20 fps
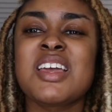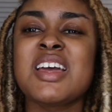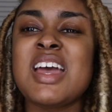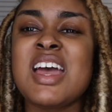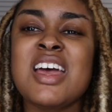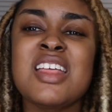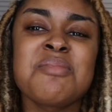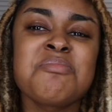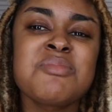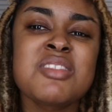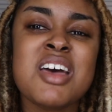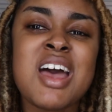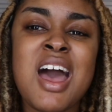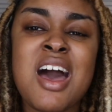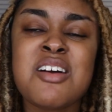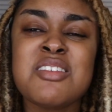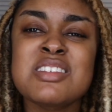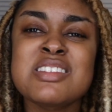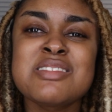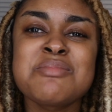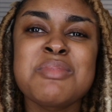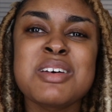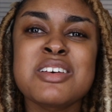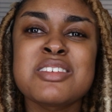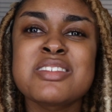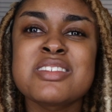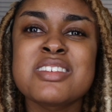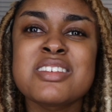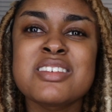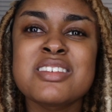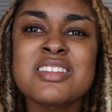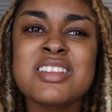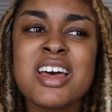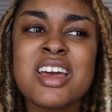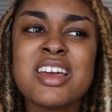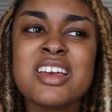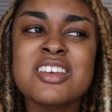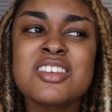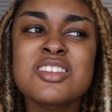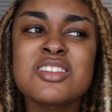And the house smelled
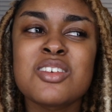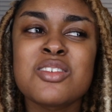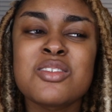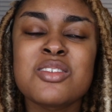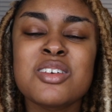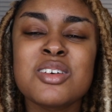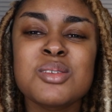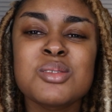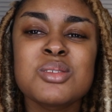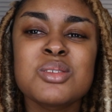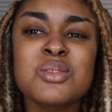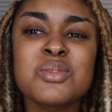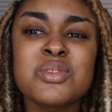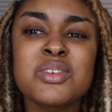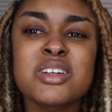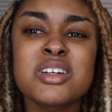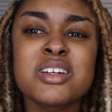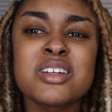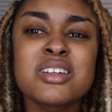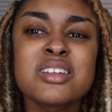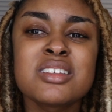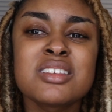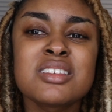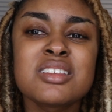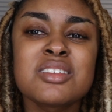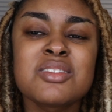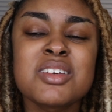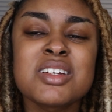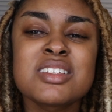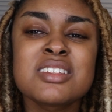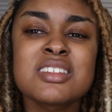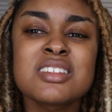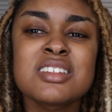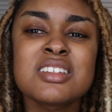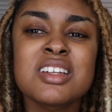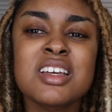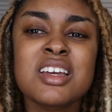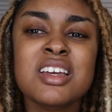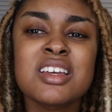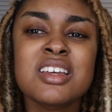so gross for the rest of the
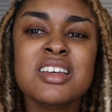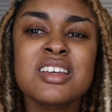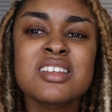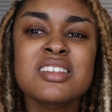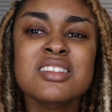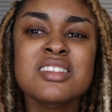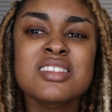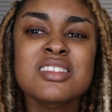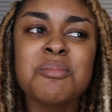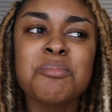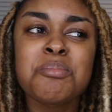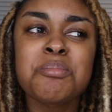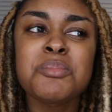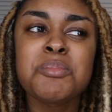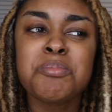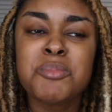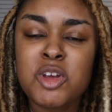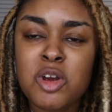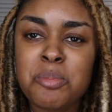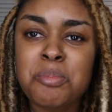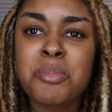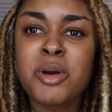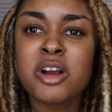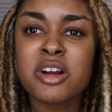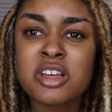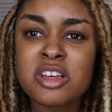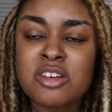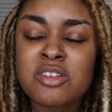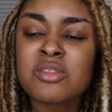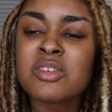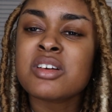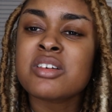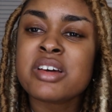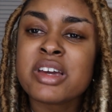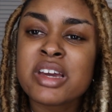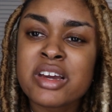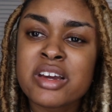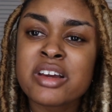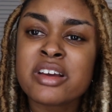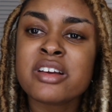day because burning your real
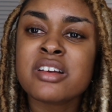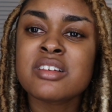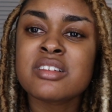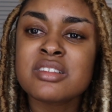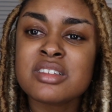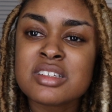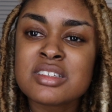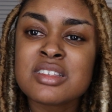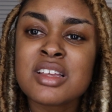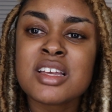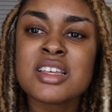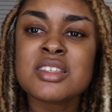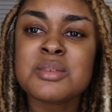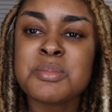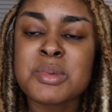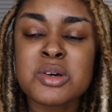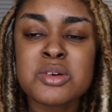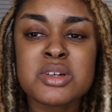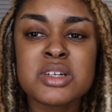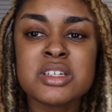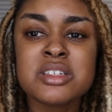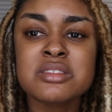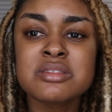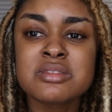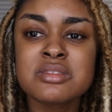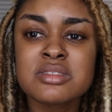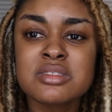hair does not smell good.